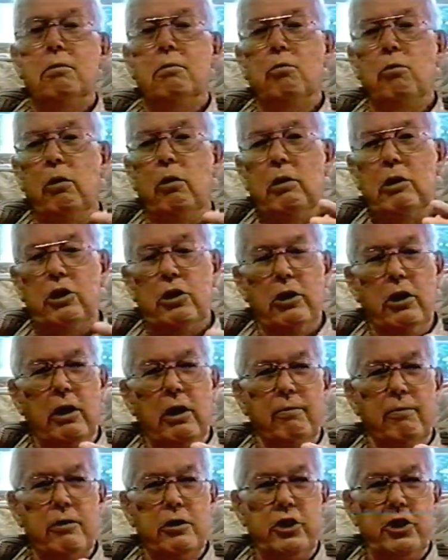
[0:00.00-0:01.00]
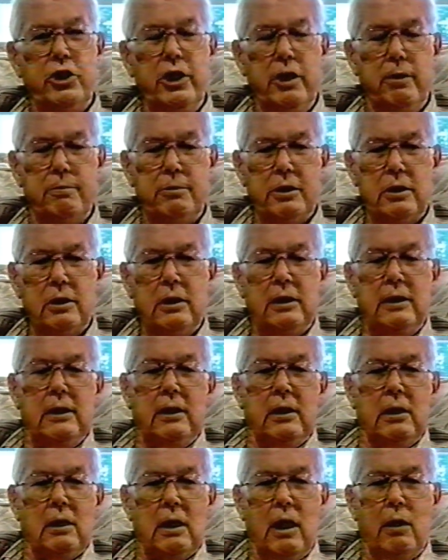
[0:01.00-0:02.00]
We went to different ships.
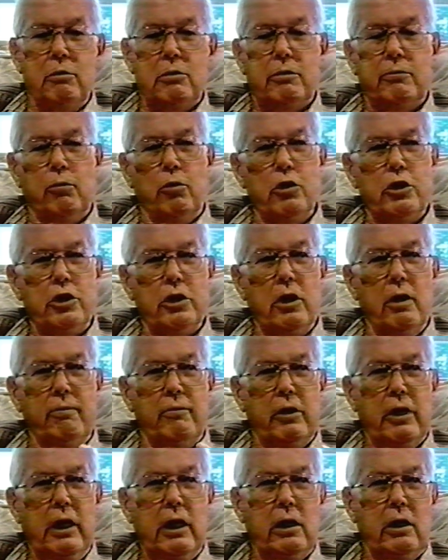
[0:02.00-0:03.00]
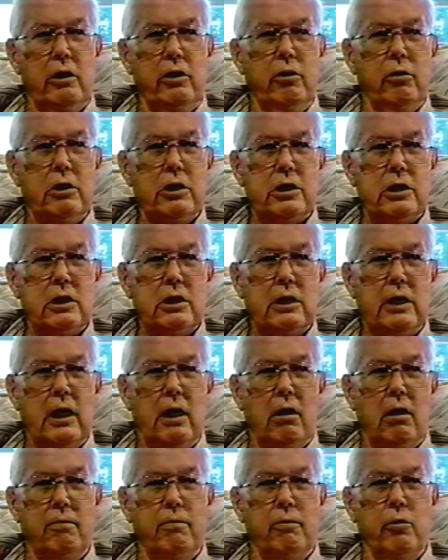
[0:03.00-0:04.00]
I was fortunate enough to get the USS
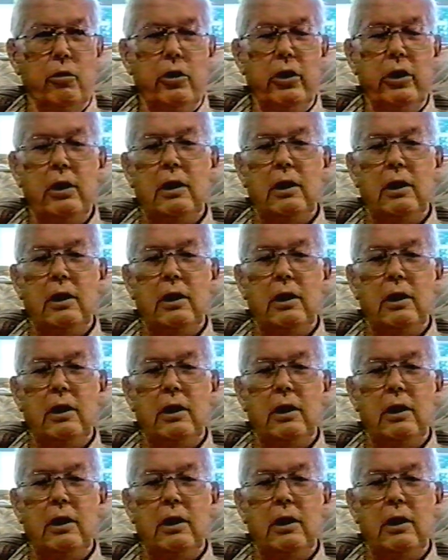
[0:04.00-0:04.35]
California.